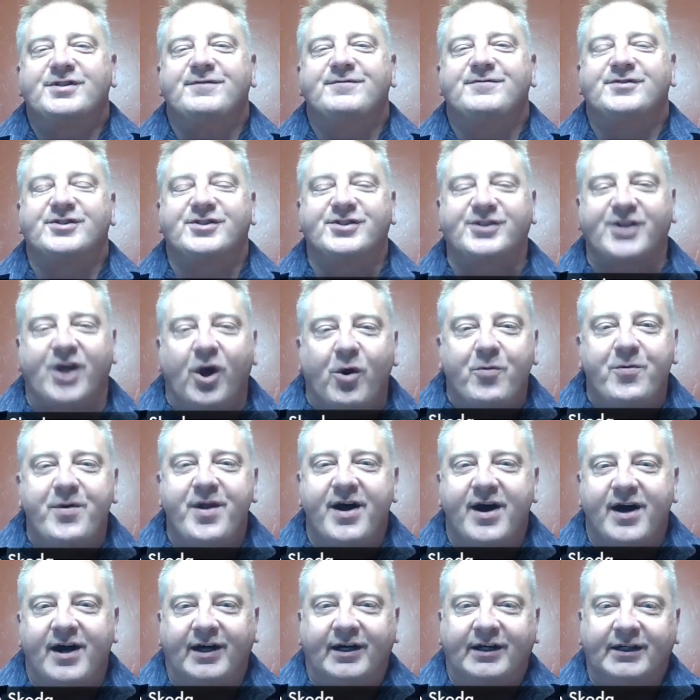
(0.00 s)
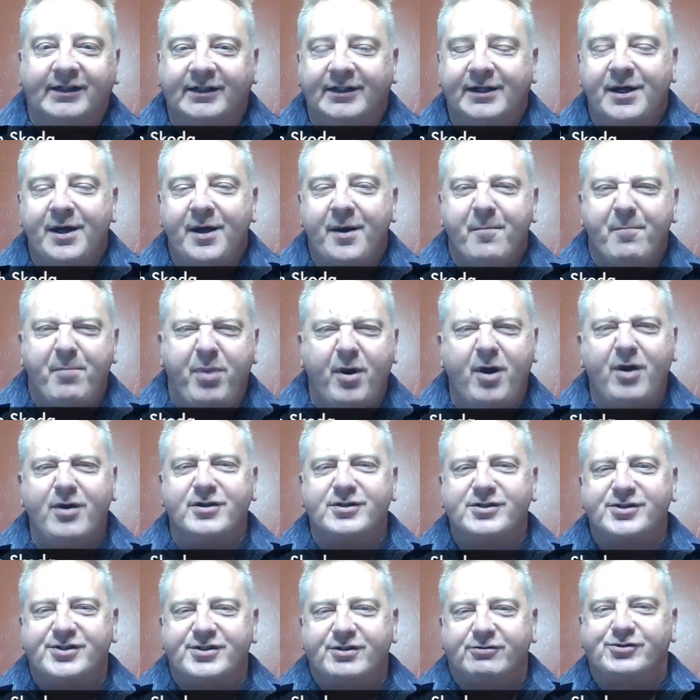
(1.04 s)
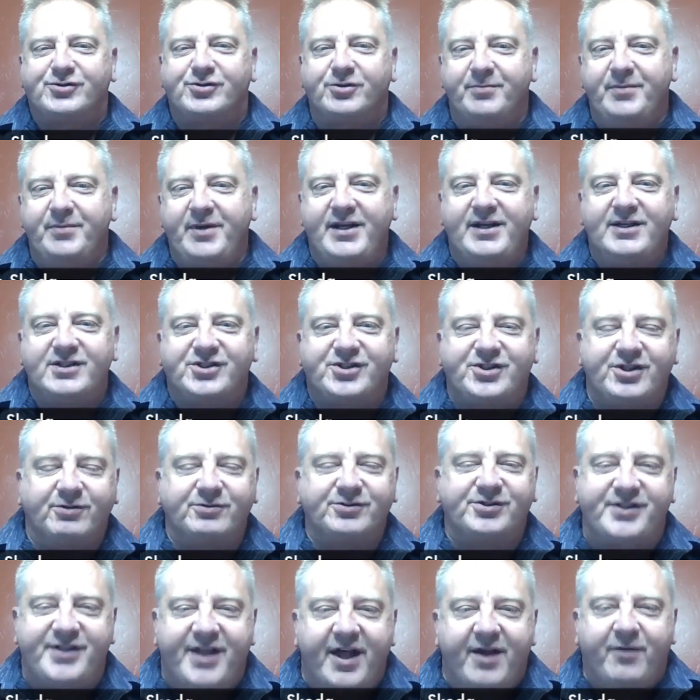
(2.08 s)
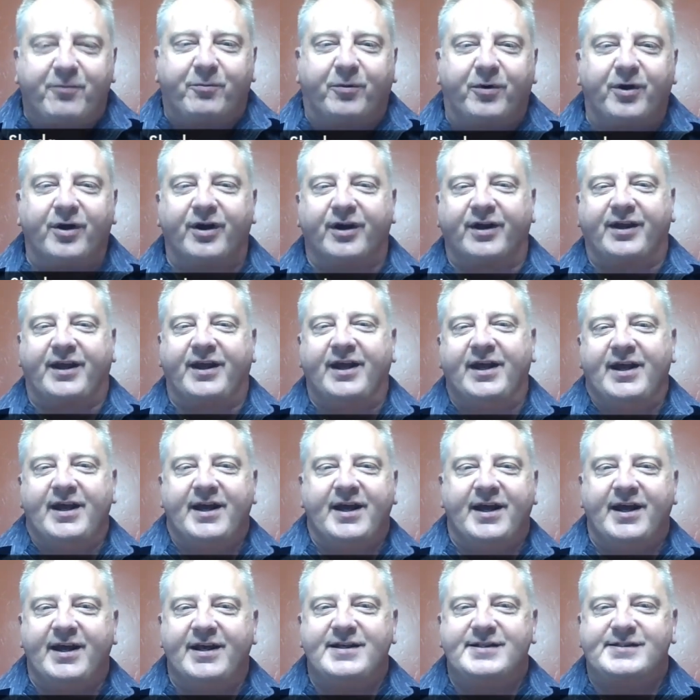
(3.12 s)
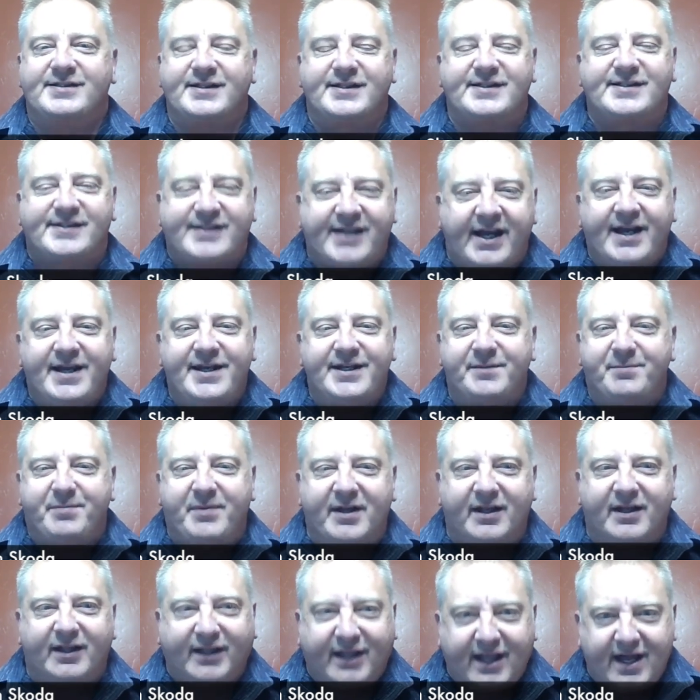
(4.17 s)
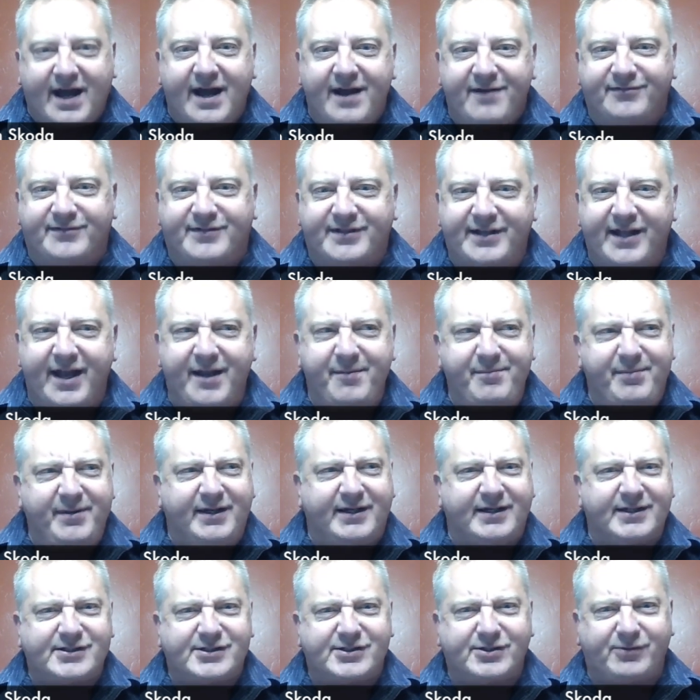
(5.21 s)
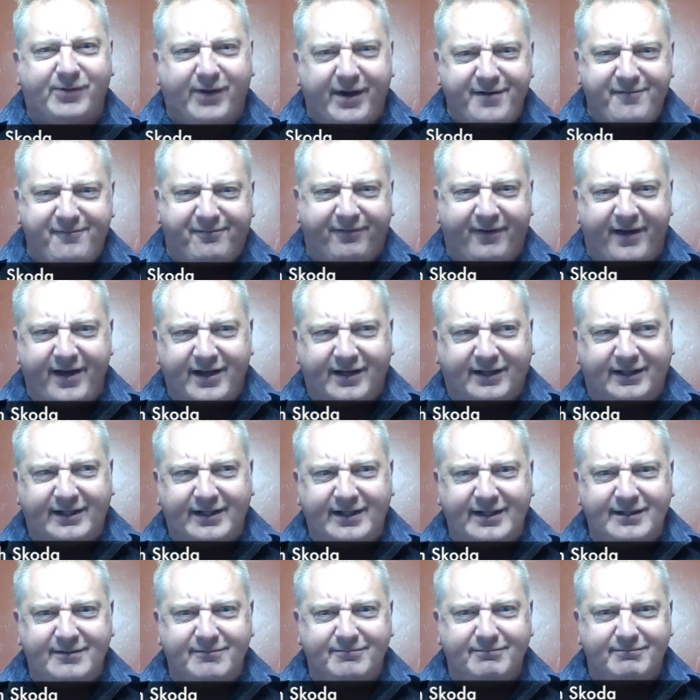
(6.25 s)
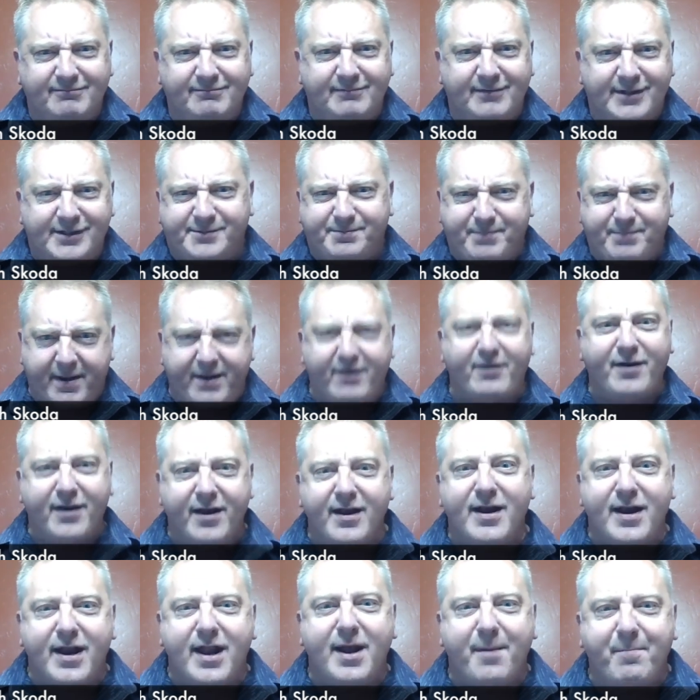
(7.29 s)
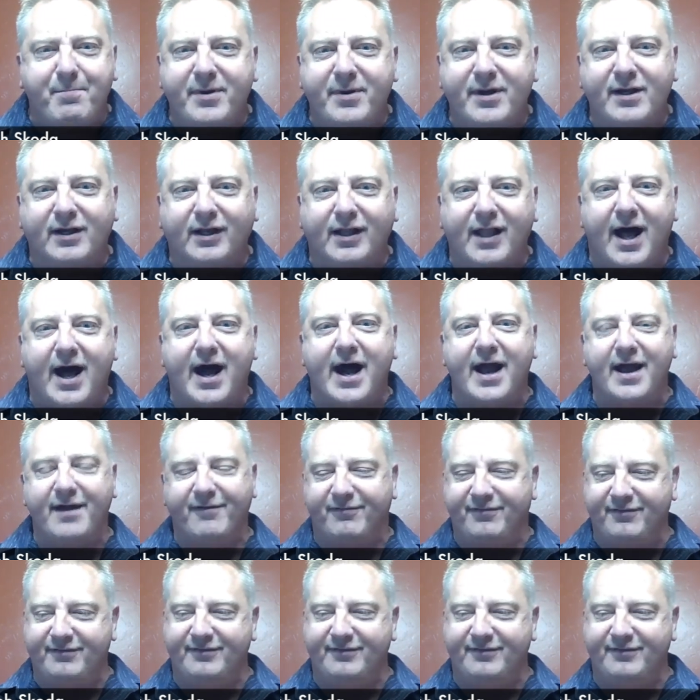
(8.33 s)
Skoda, part of Social Media Shows Network. And it's exciting to be alive today because, quite frankly, it's better than not being alive.